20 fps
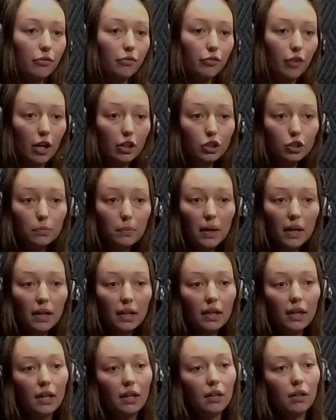
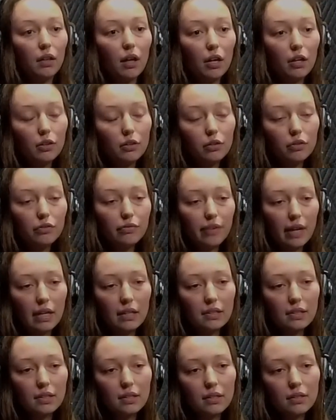freshmen and a lot of new
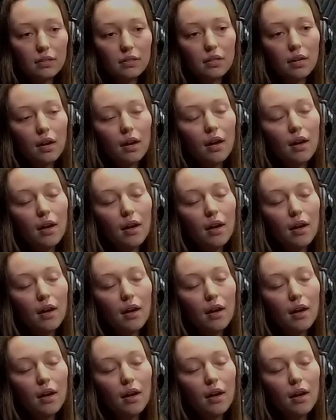faces.